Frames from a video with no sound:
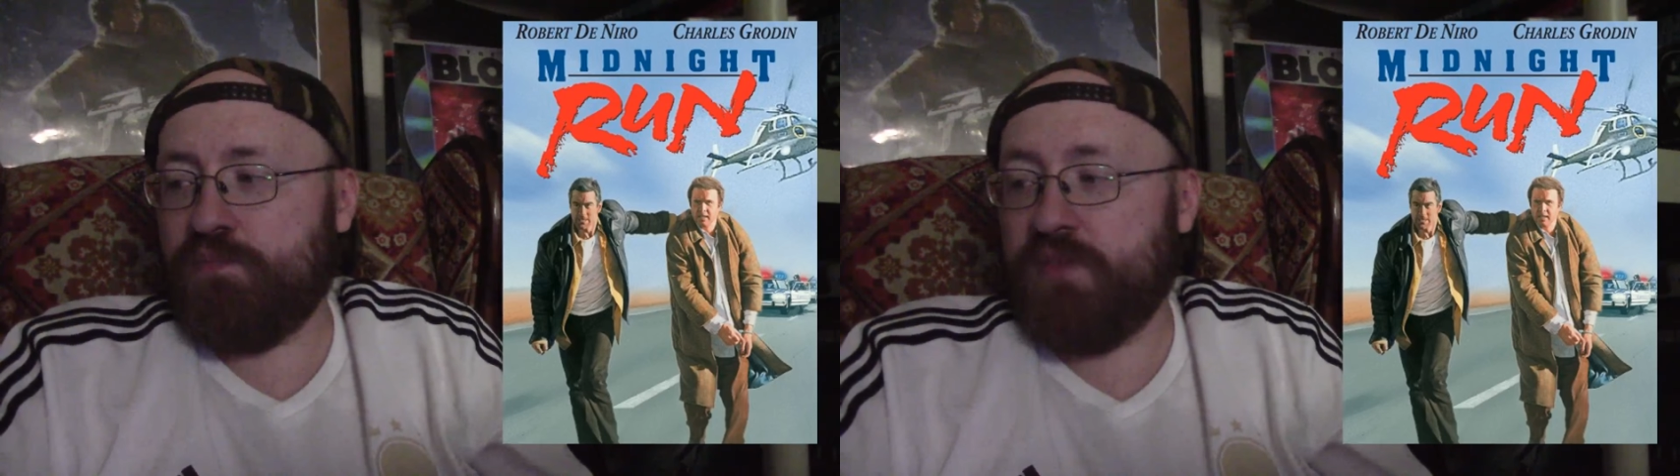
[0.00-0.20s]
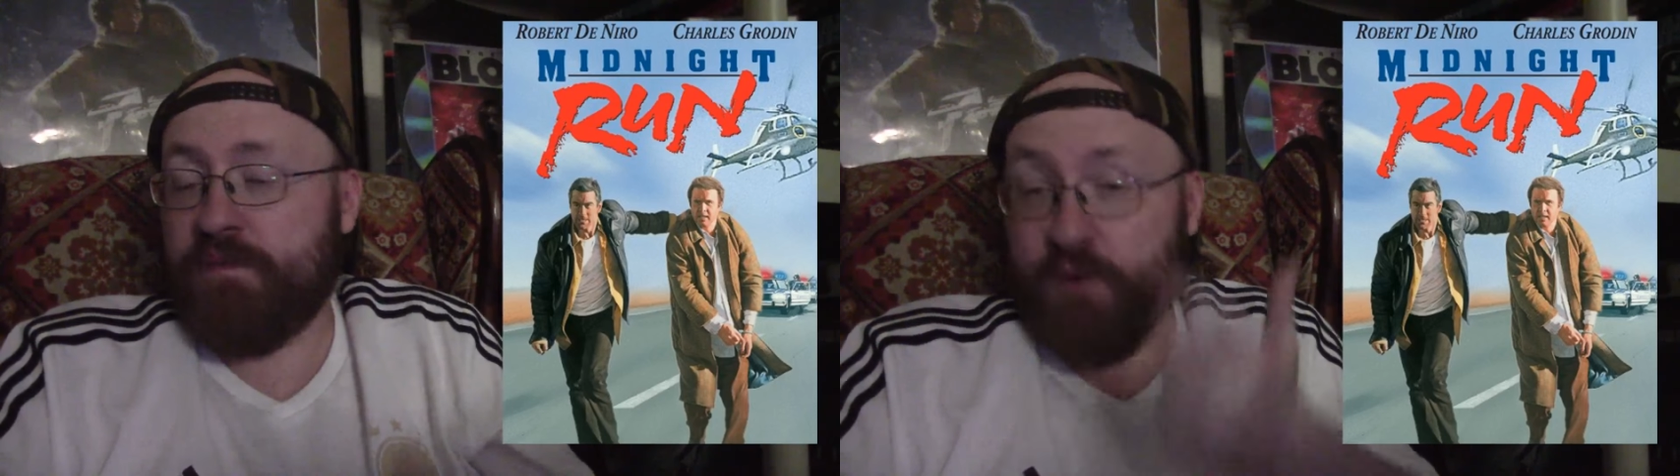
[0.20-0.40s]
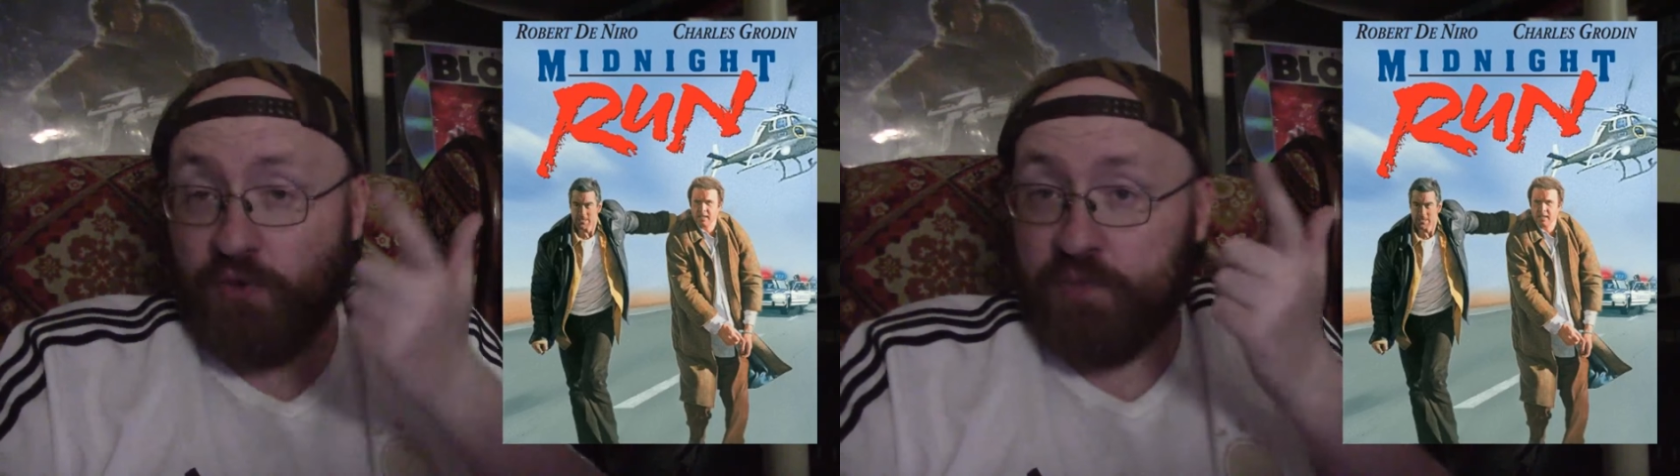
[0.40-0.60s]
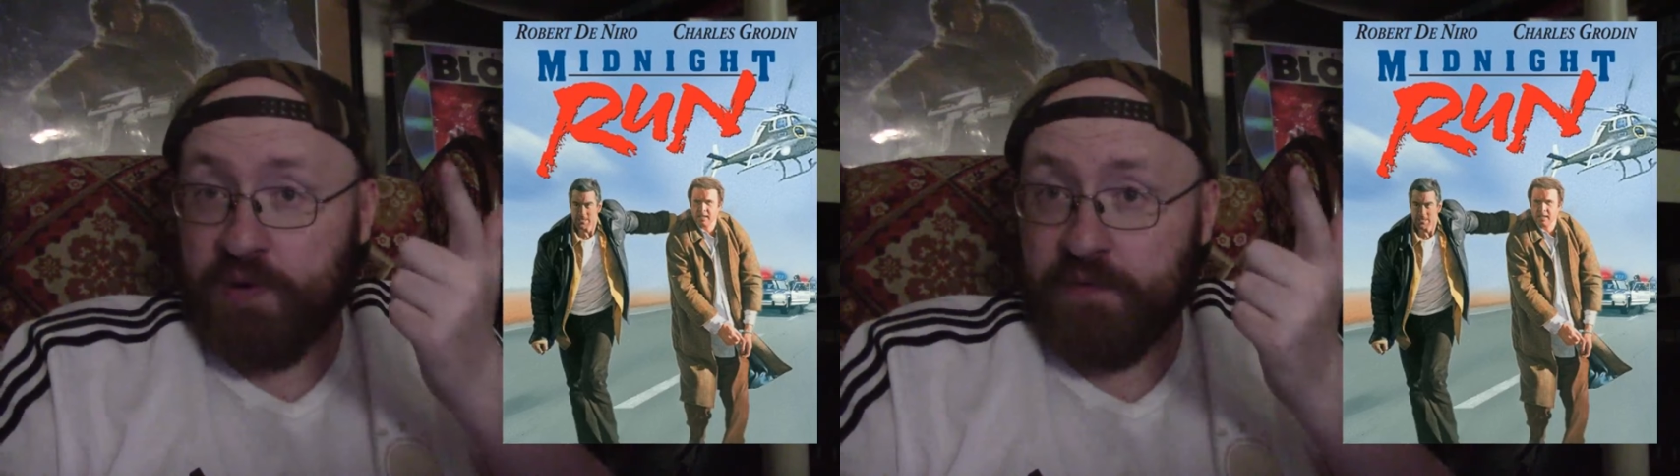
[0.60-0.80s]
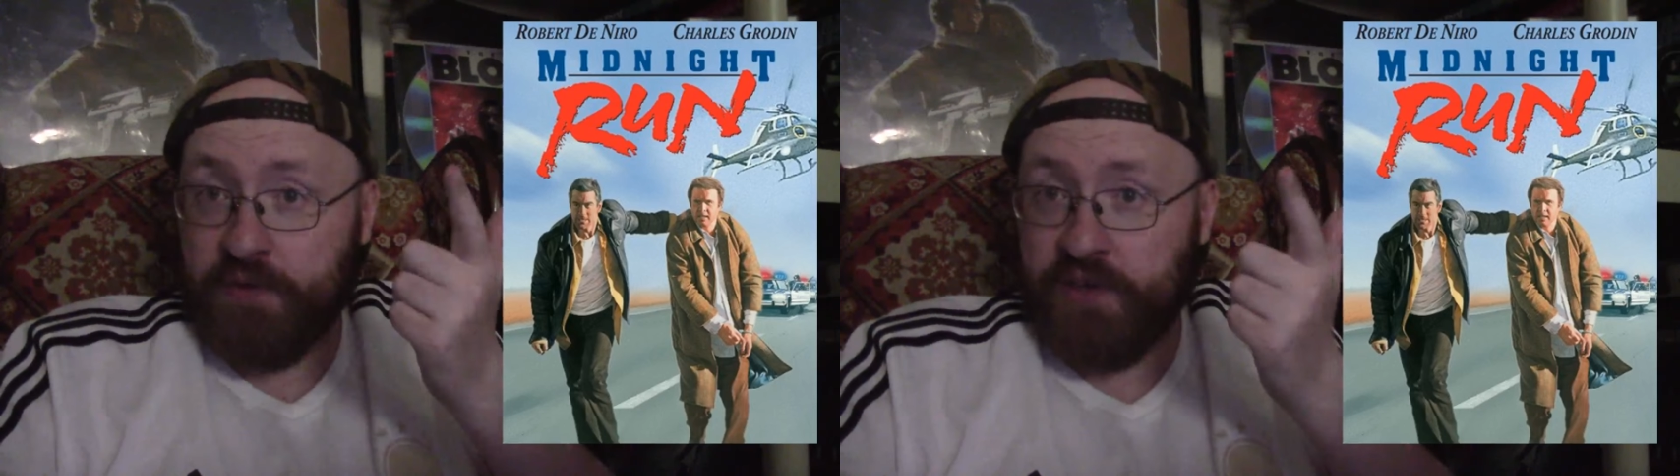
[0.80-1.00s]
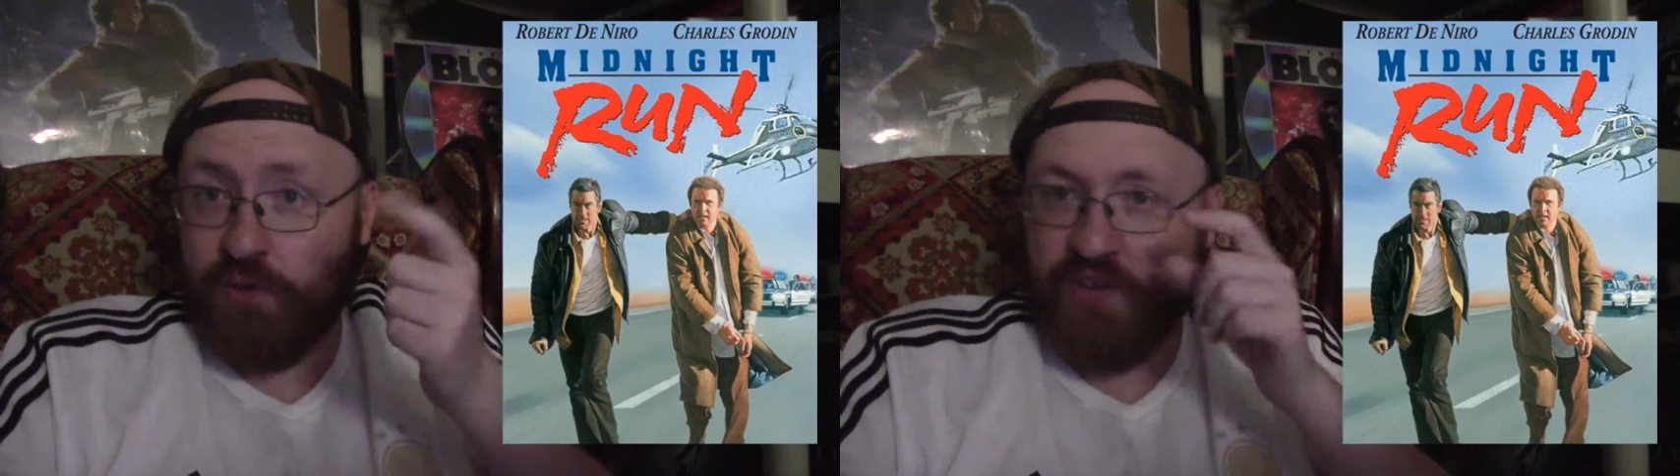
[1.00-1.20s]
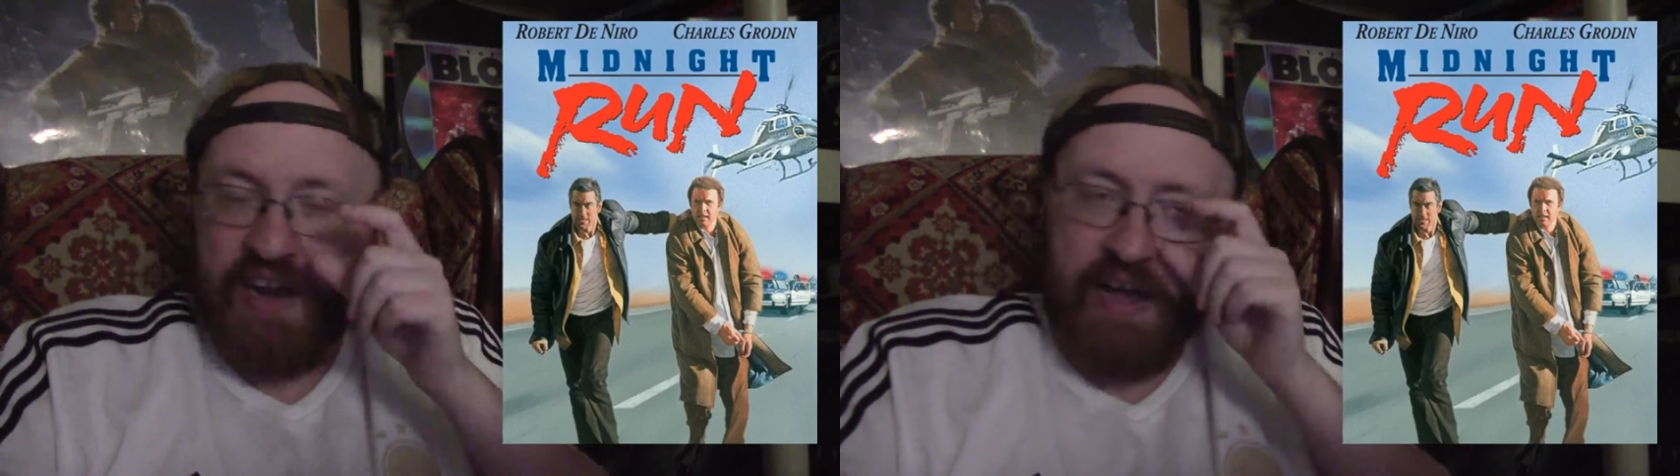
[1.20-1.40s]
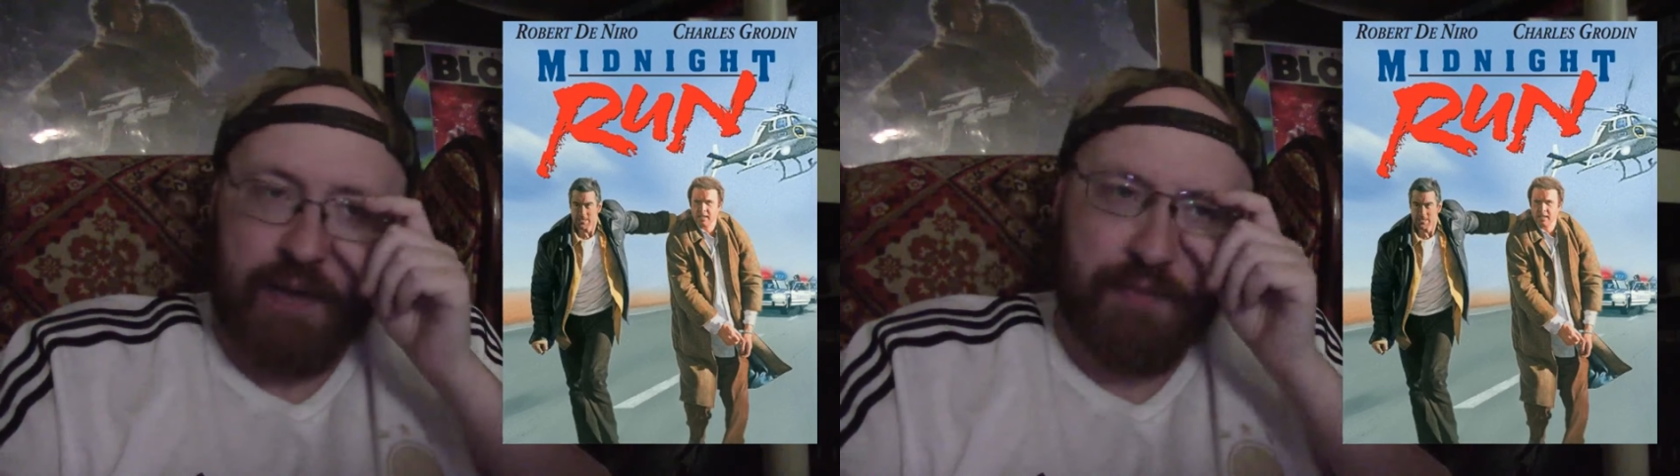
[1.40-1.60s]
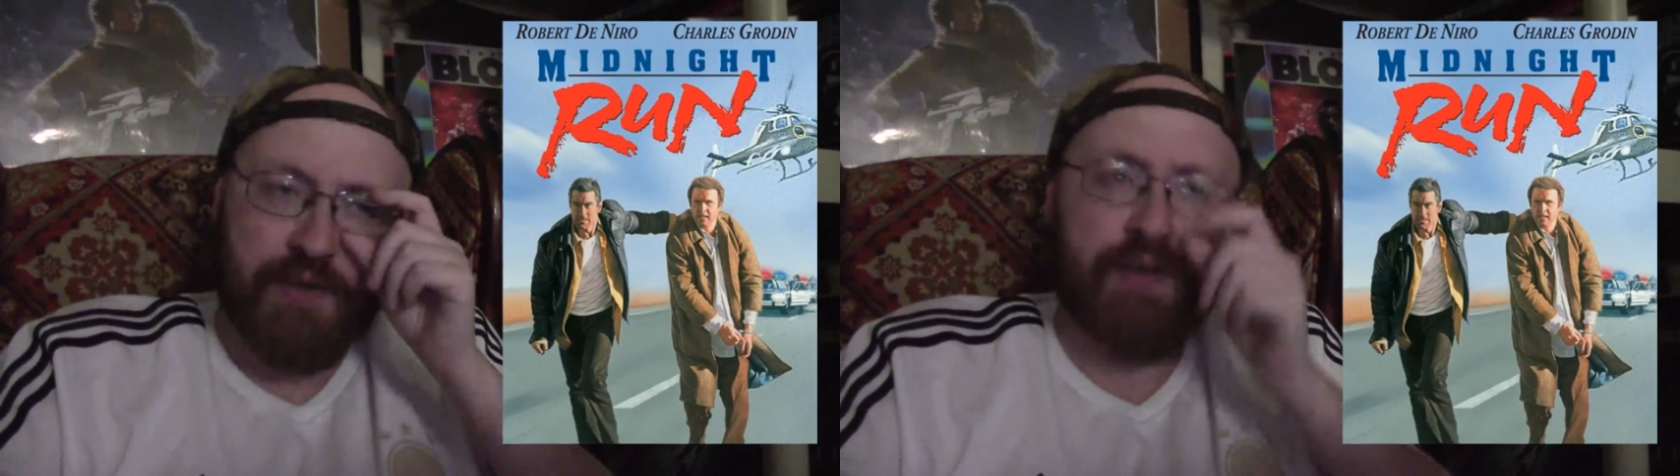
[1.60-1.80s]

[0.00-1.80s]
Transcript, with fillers: the first Beverly Hills Cop.